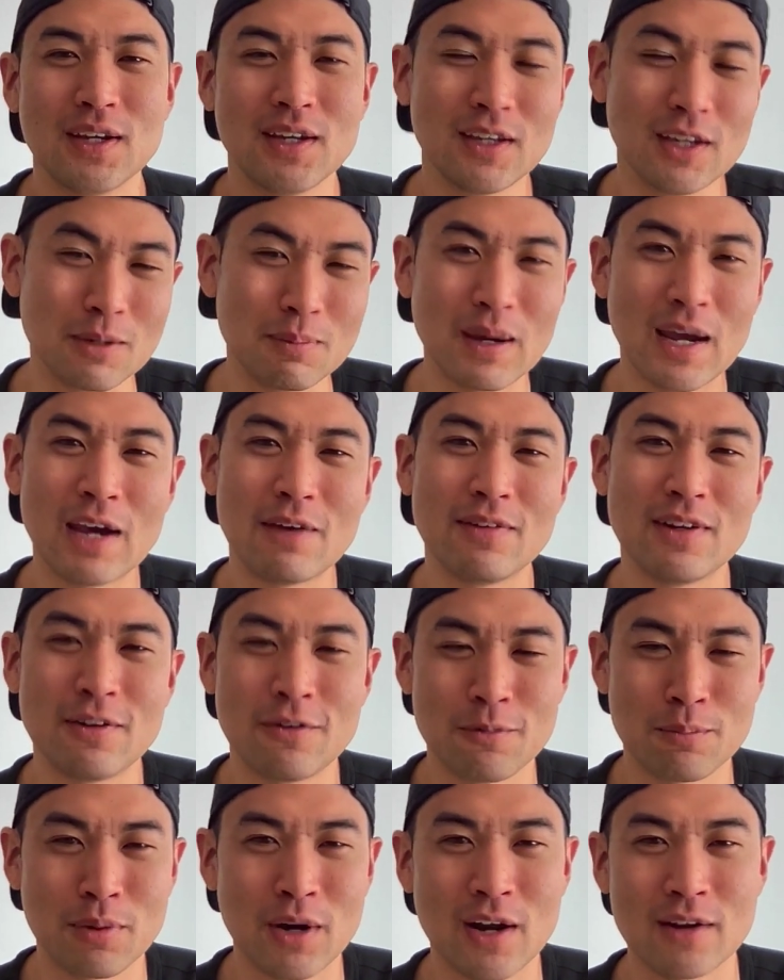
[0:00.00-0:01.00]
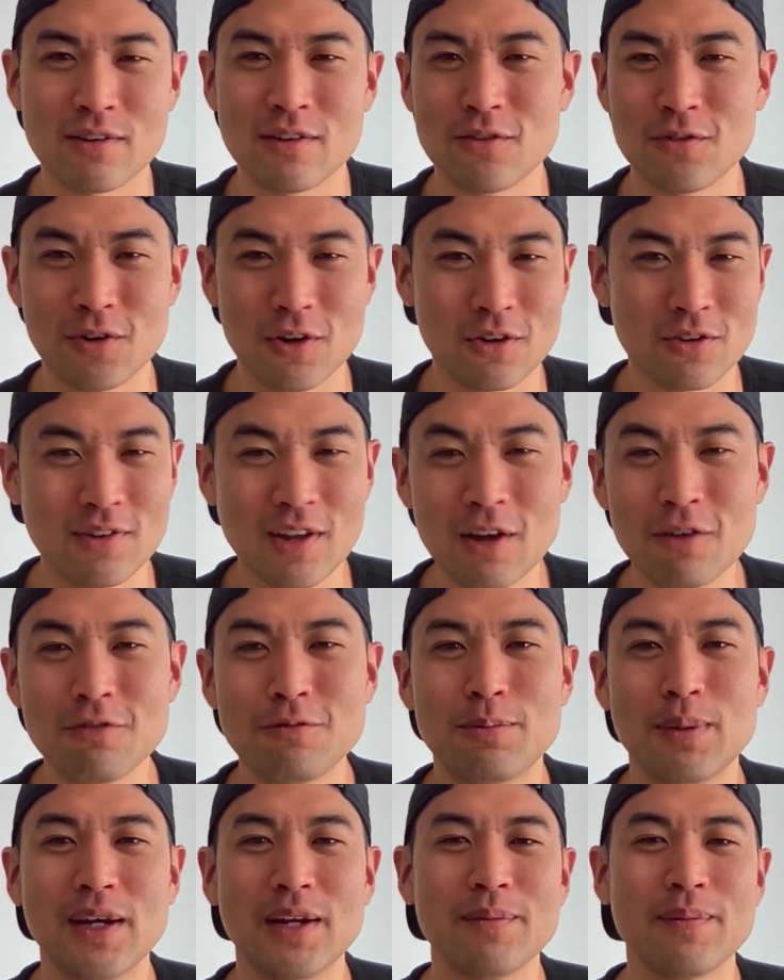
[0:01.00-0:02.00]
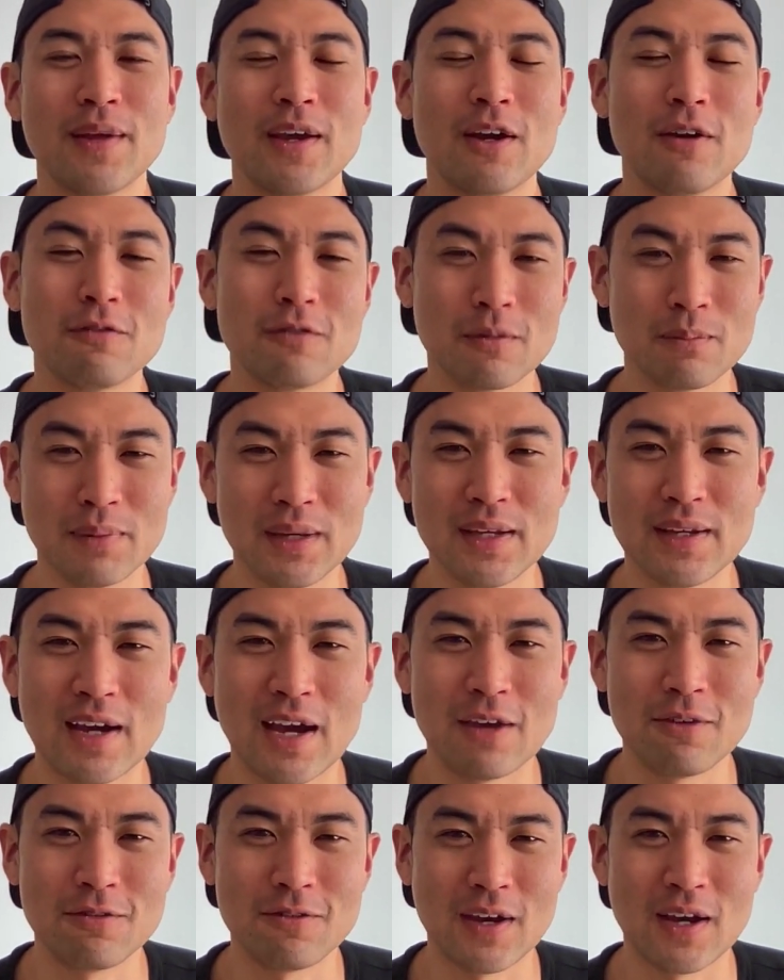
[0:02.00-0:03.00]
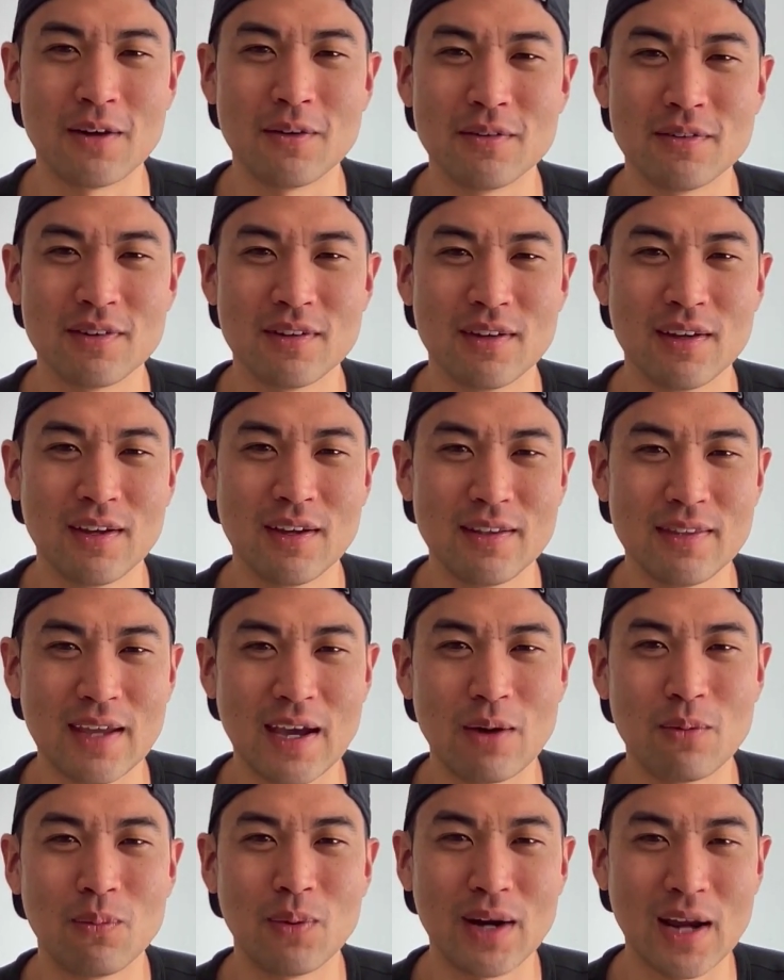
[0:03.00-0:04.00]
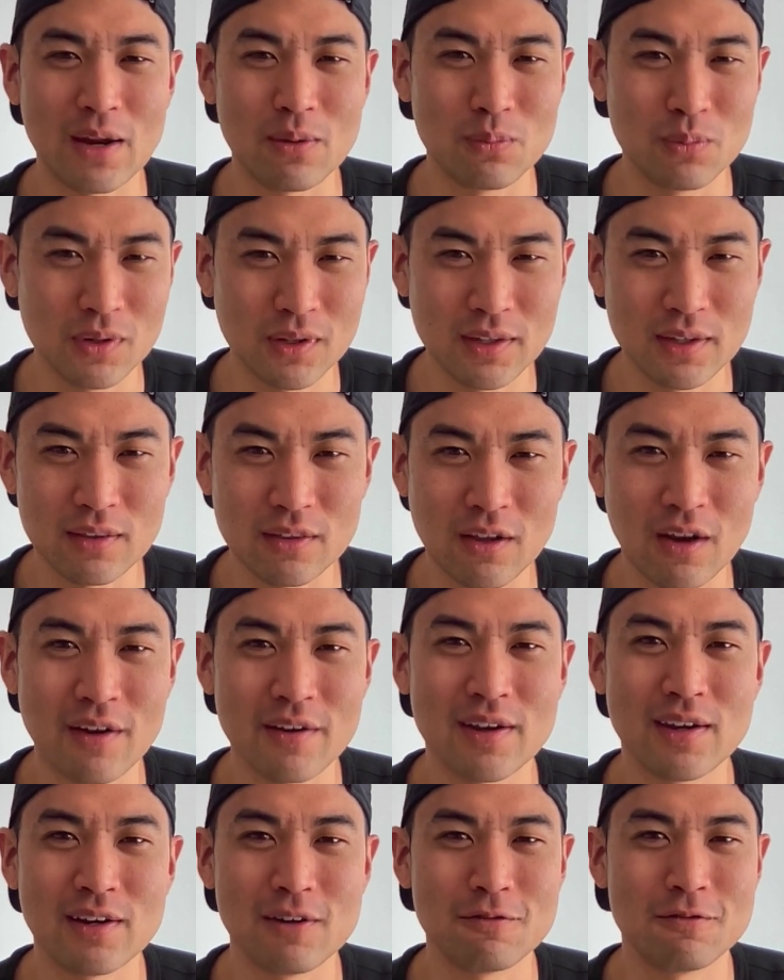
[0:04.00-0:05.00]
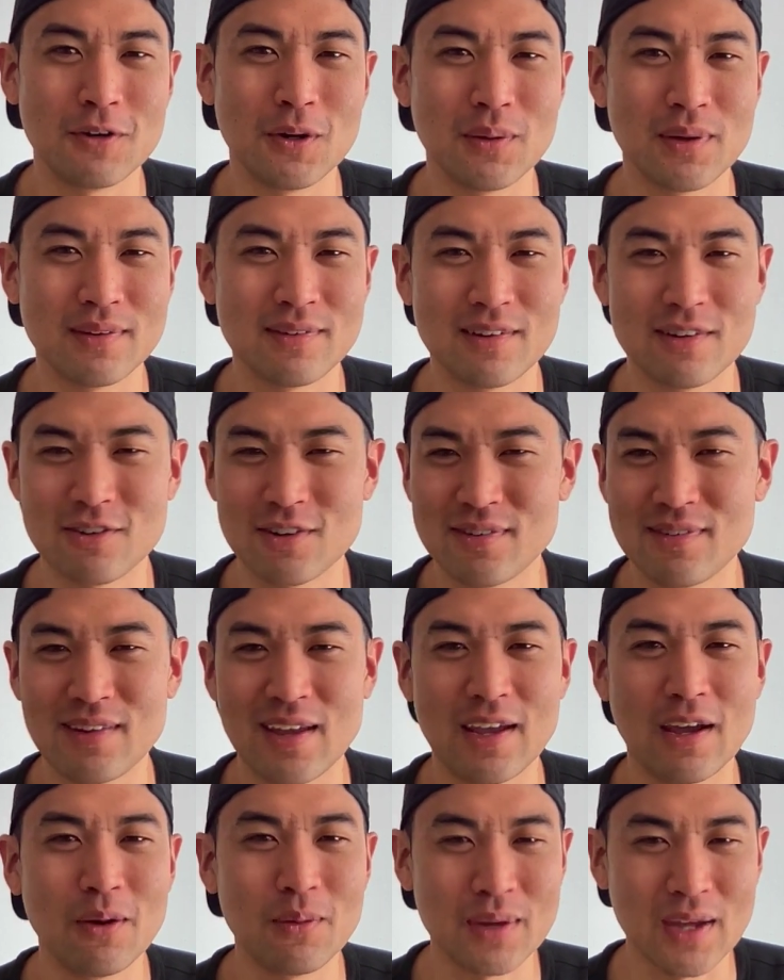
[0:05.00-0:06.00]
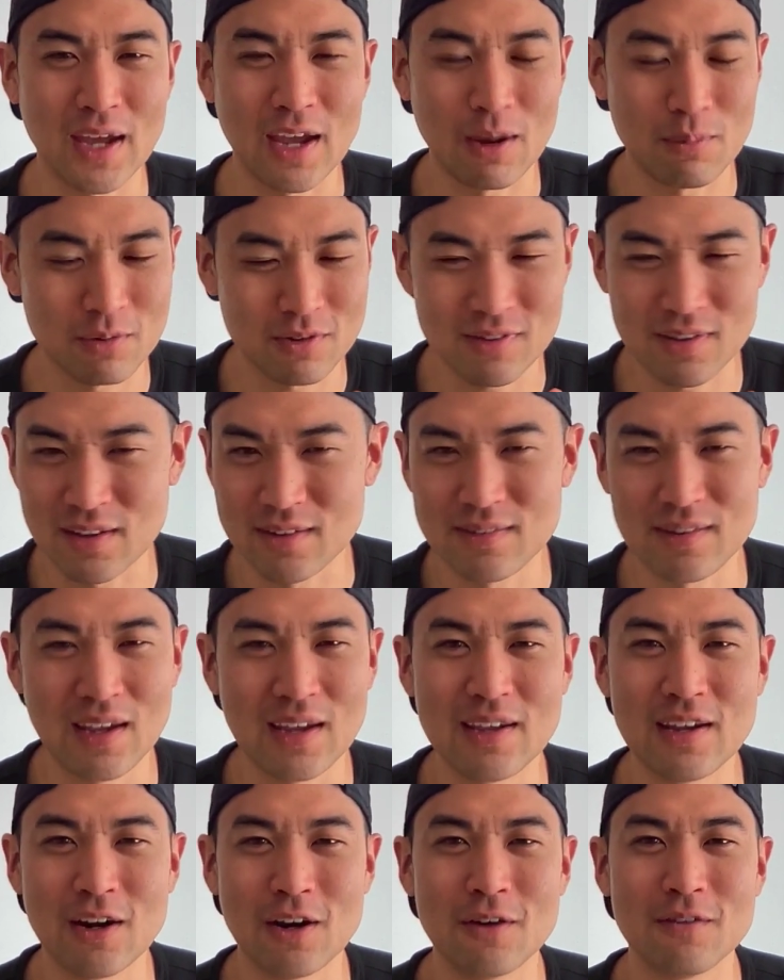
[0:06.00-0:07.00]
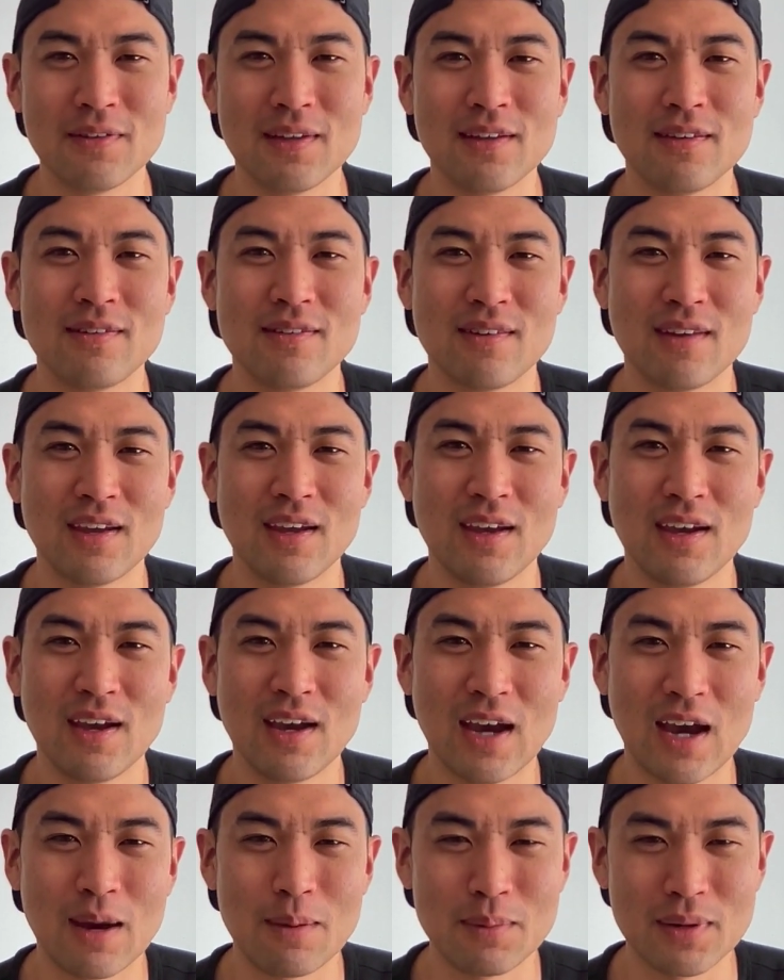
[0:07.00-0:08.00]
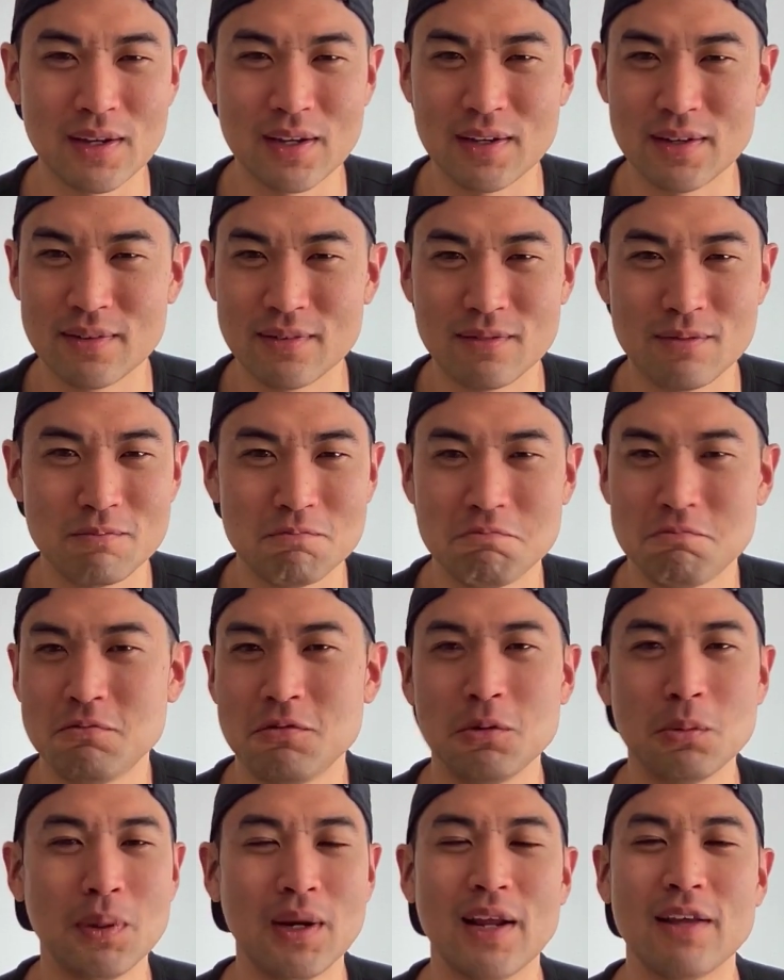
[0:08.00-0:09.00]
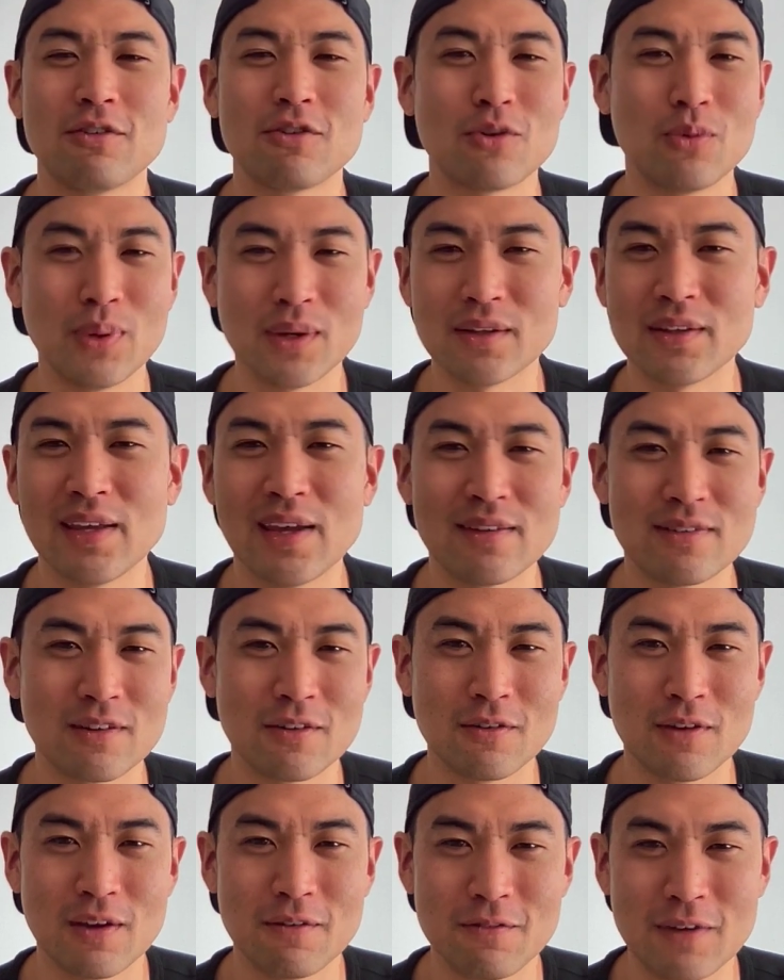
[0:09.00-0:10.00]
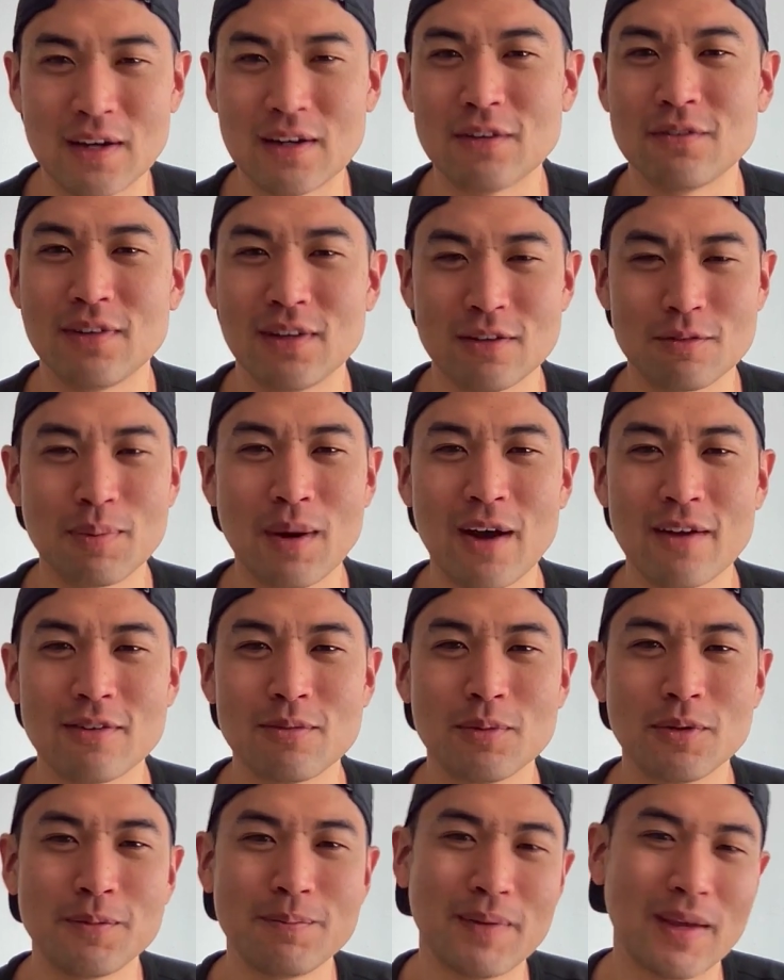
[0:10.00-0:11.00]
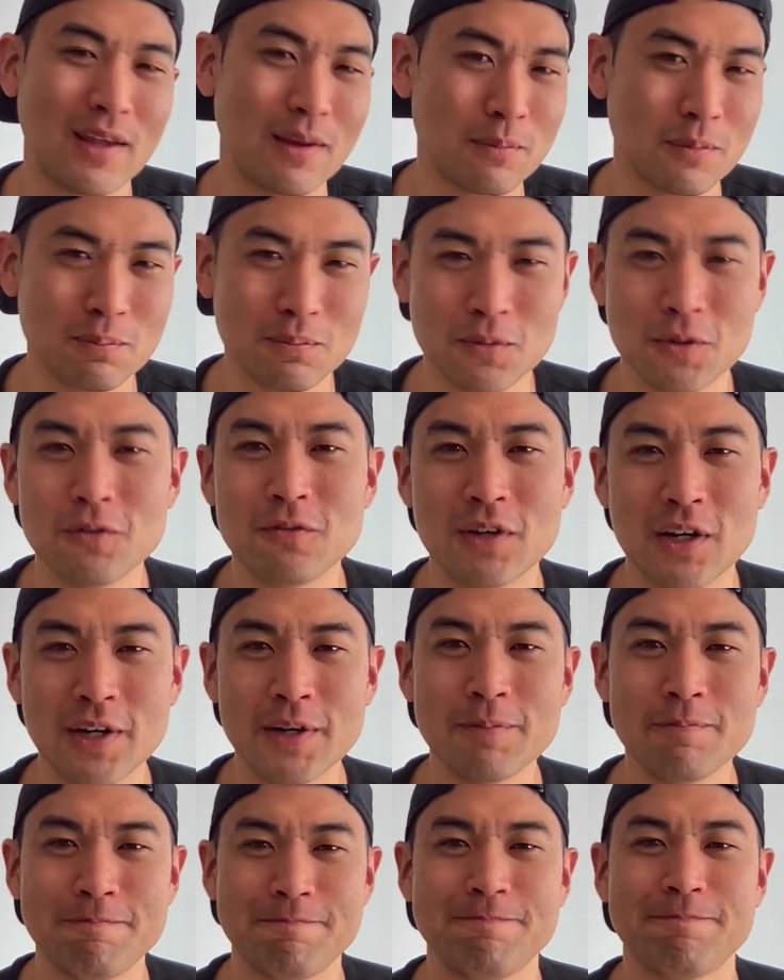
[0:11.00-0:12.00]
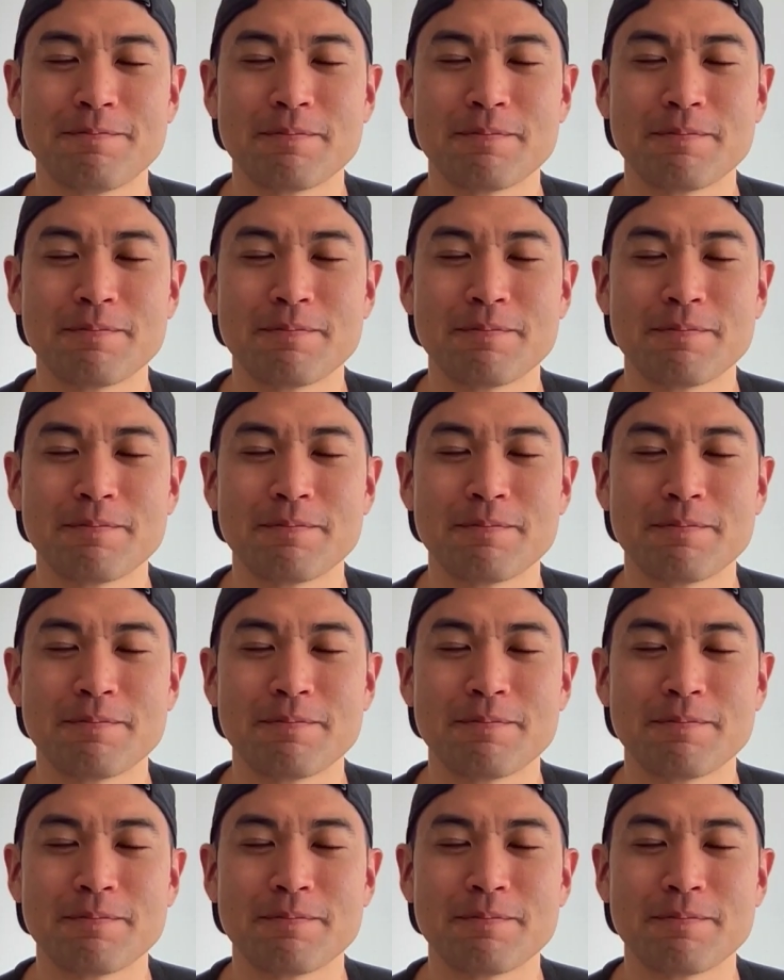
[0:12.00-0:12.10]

You might have a different process for yourself, but for me, I found that when I really lock in and focus and just say, okay, I'm just gonna take care of this, I'm gonna do it as quickly as effectively as possible and move on.